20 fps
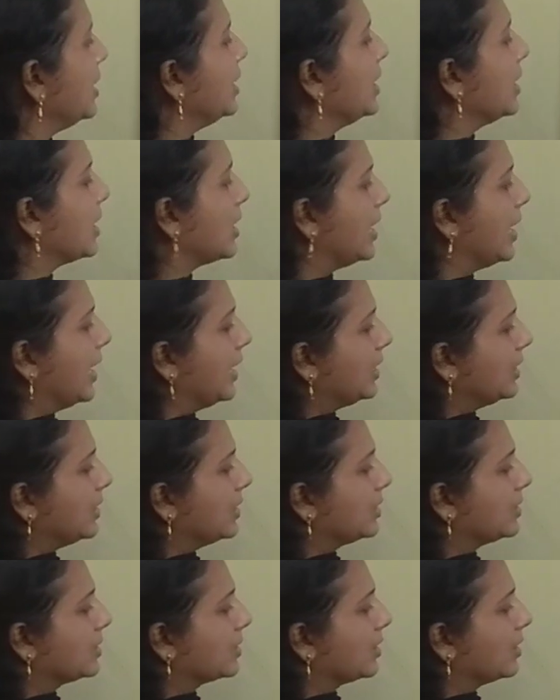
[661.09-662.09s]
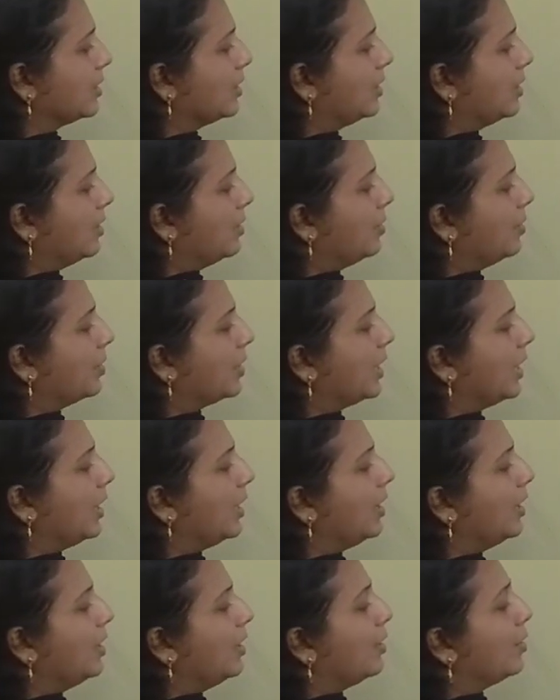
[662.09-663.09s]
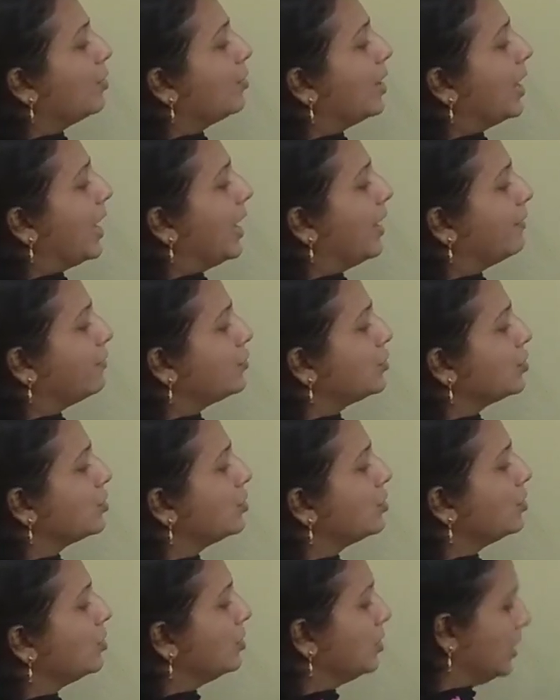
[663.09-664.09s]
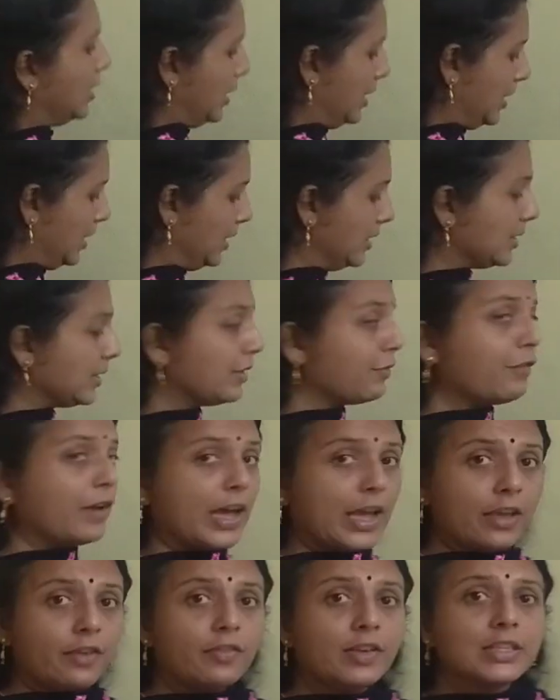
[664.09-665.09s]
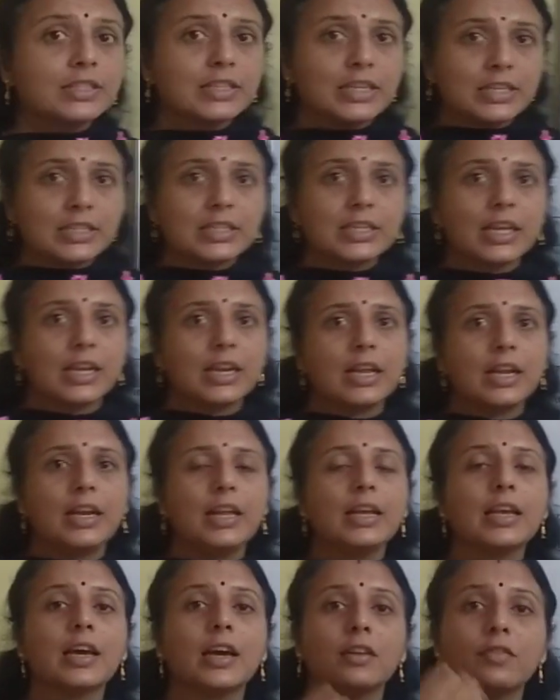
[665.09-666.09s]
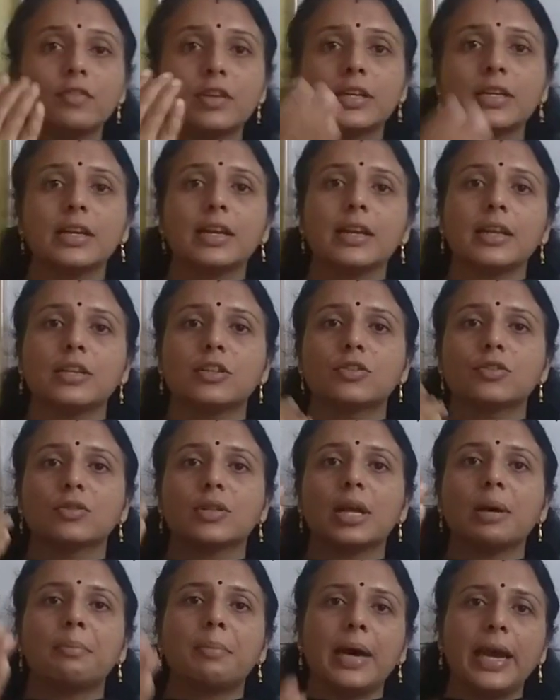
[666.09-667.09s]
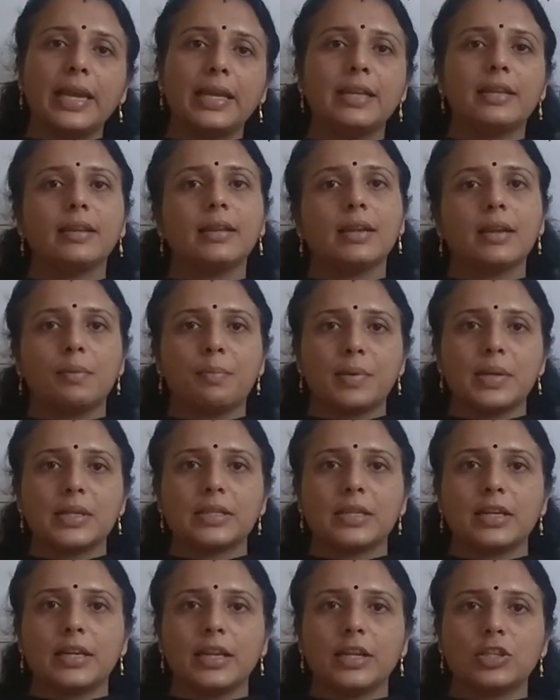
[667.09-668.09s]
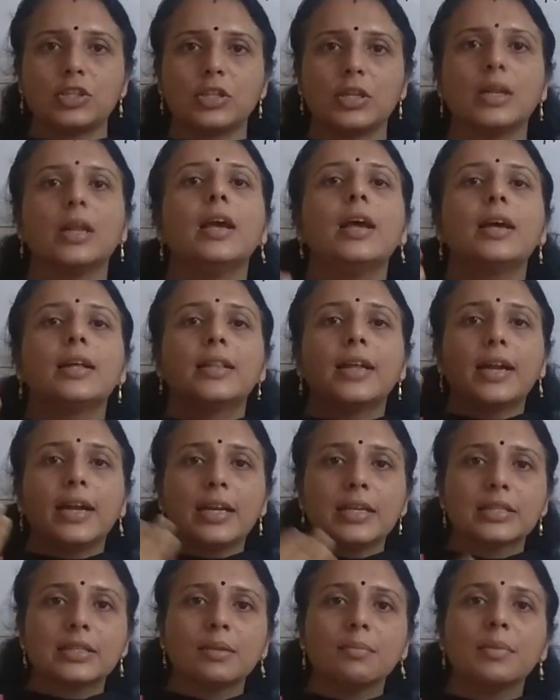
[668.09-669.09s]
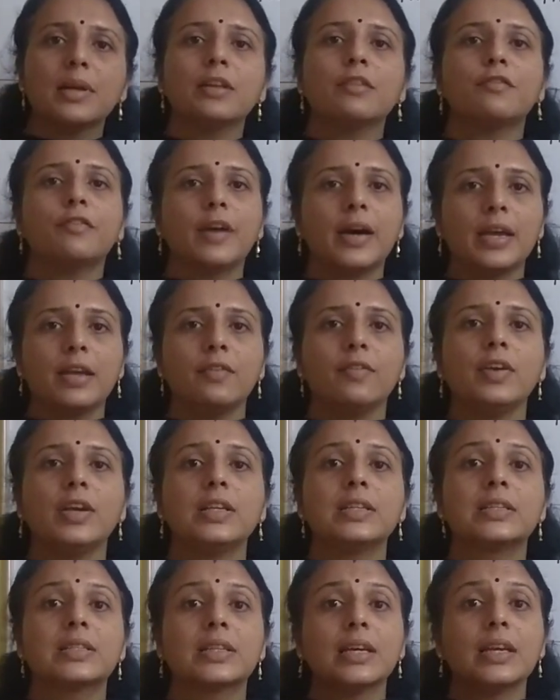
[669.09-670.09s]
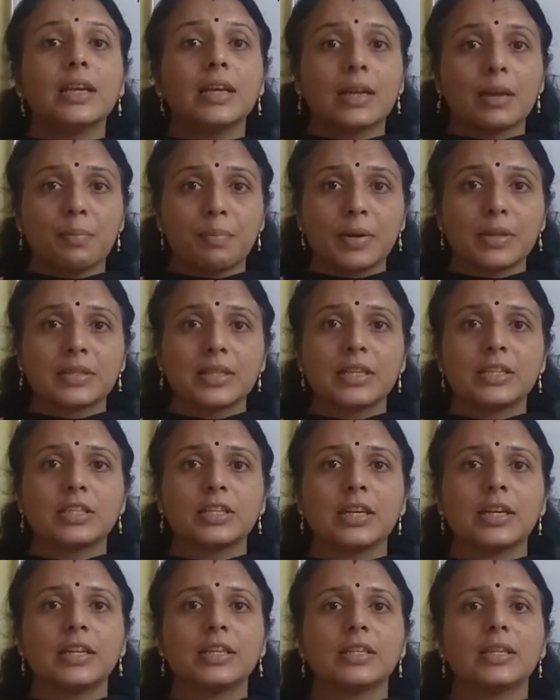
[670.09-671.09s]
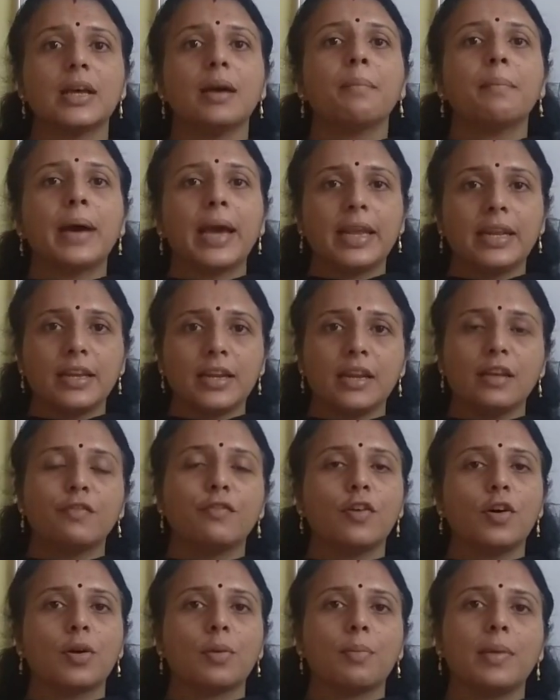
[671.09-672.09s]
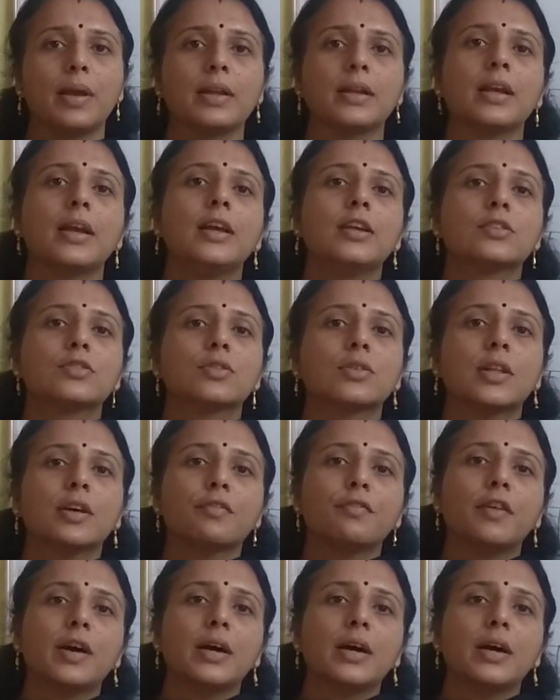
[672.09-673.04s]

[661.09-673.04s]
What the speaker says: here like this. Okay, you have to, this 5 is internally converted into the binary representation. The decimal 5 is represented in the binary format. So the